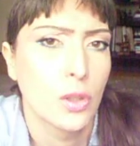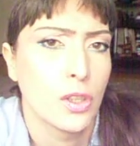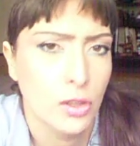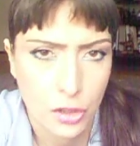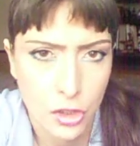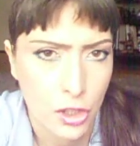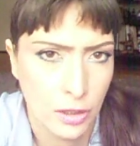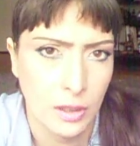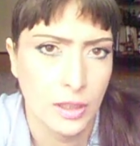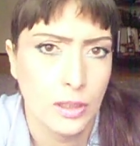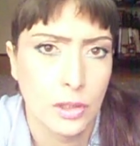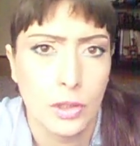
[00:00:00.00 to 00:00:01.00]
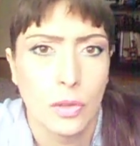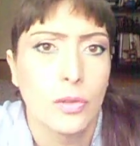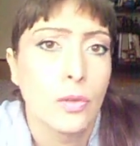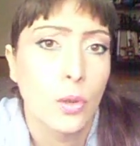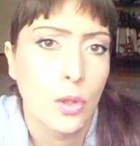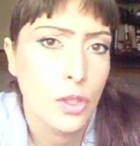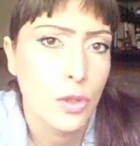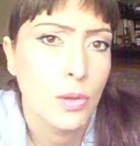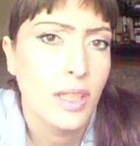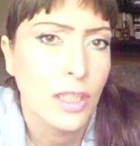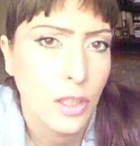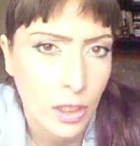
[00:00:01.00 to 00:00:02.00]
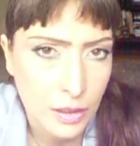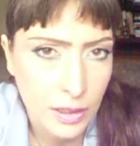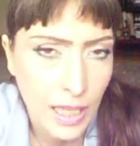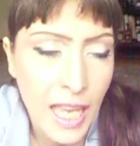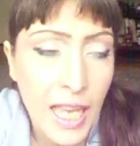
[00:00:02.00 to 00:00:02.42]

or your chocolates? Of course you cannot.